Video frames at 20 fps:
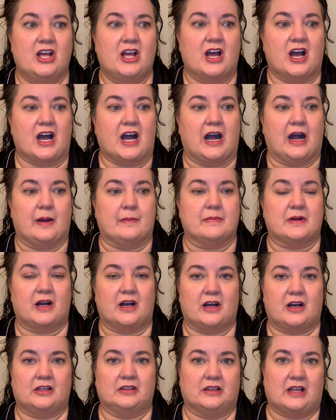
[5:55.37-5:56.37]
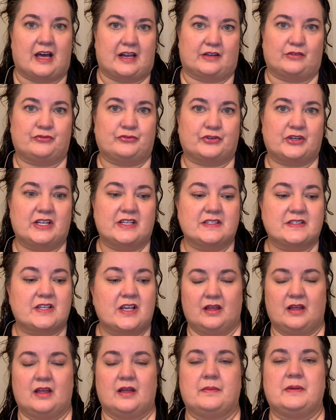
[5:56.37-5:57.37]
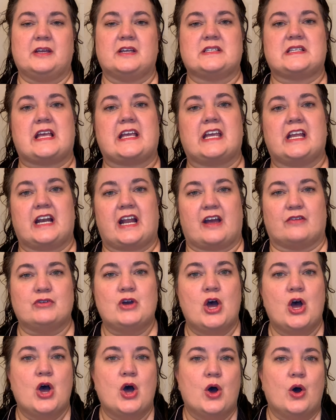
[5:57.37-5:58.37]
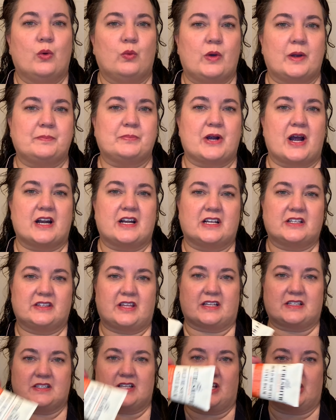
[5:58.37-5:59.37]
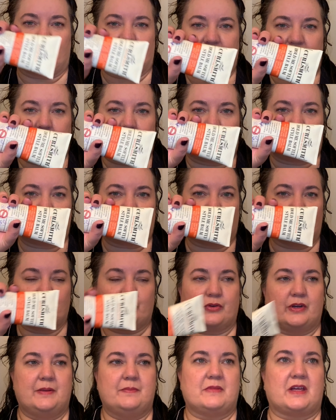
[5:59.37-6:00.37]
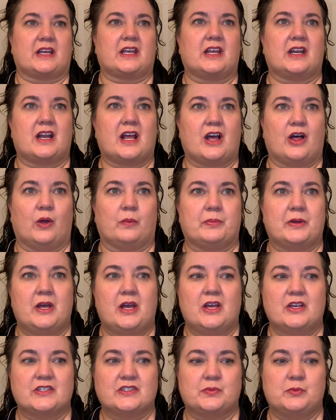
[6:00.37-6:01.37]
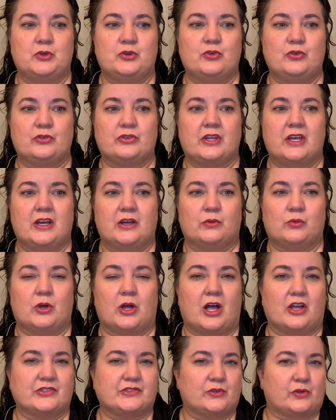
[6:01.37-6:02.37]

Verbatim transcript: Um, a lot of frizz, because I can have one product that's like a, a curl cream that can help smooth, will also